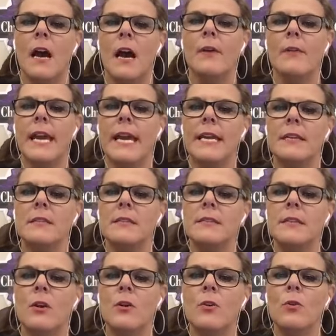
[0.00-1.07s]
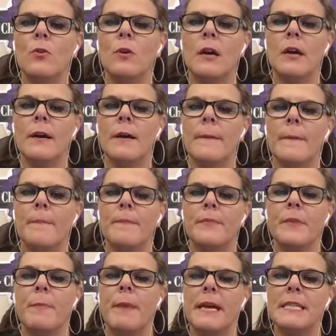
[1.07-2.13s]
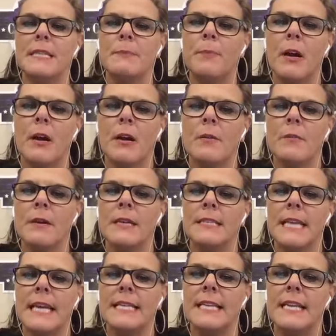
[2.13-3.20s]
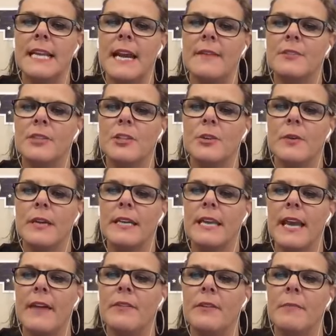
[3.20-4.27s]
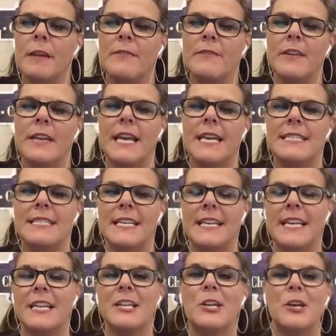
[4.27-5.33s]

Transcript: All right. So um, the best part was I didn't have to do it. Kevin, my VA, did it.